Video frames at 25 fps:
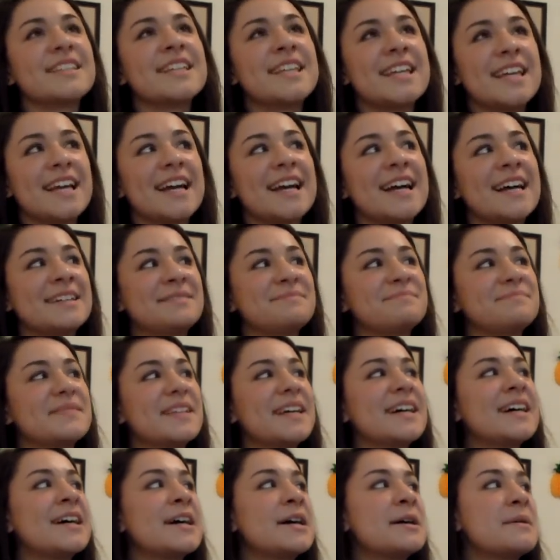Yeah.
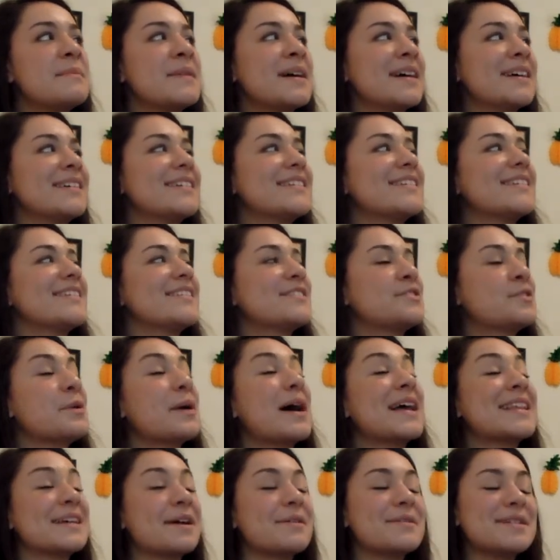So
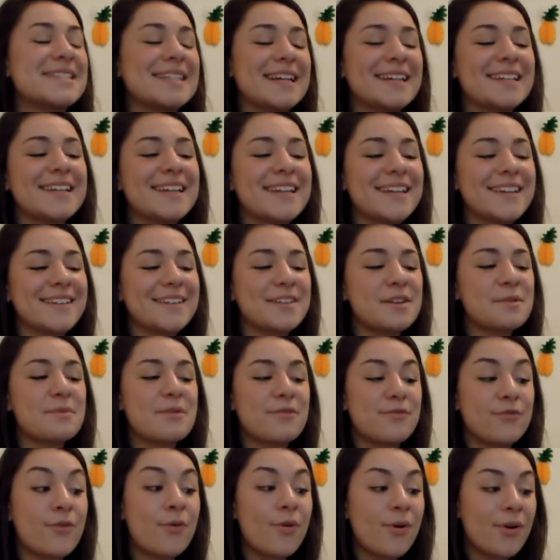as I was telling you
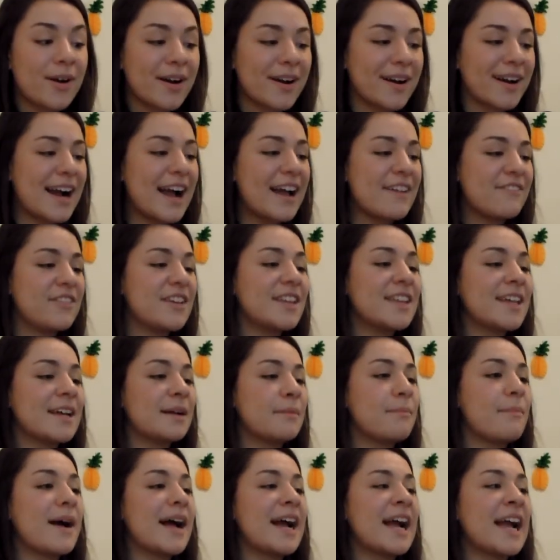before, I feel
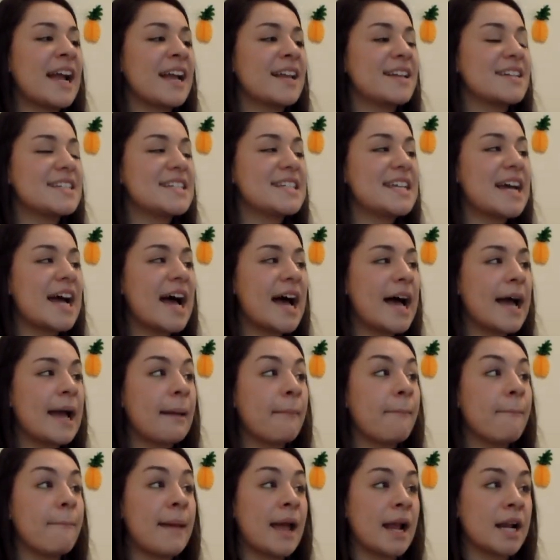like my
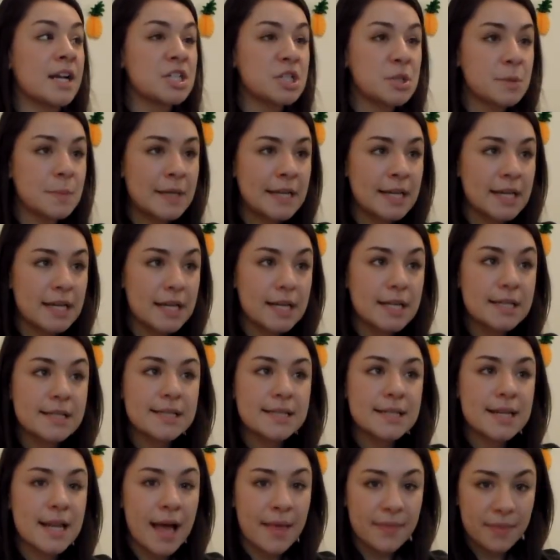time management is
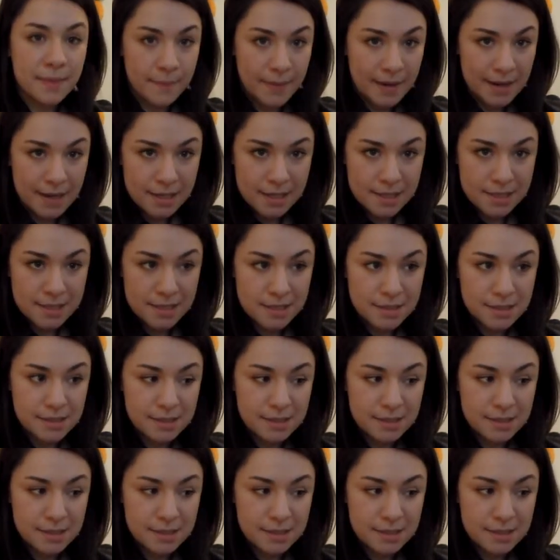not the best.